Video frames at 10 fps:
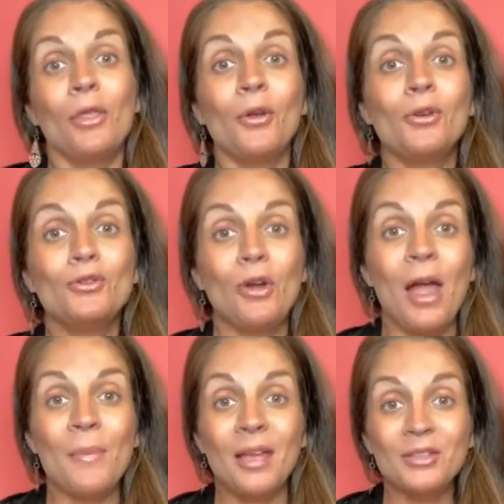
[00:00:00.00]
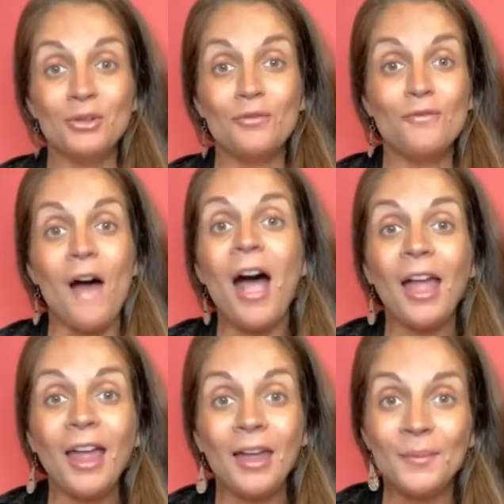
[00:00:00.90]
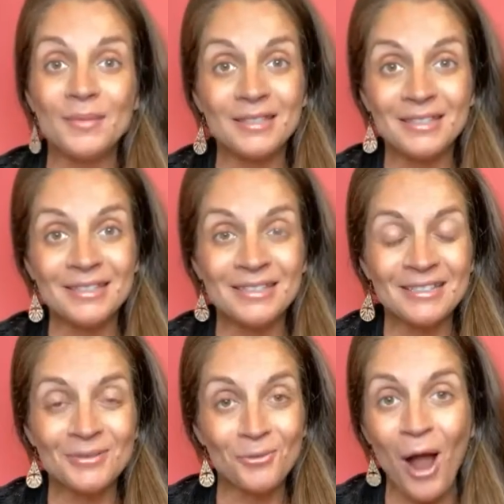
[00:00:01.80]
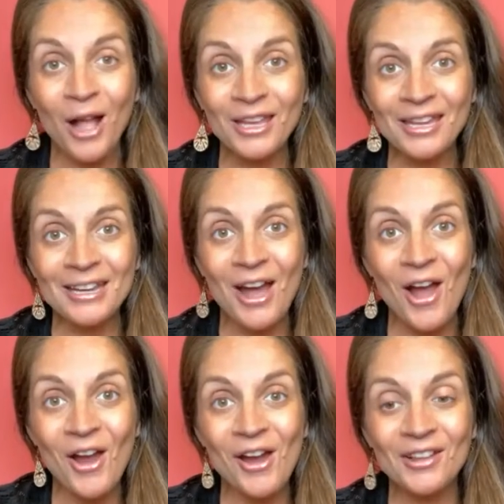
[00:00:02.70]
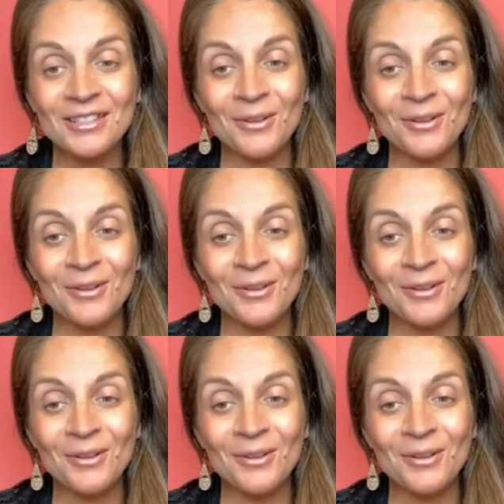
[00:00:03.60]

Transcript: third trimester vibes, rocking hard.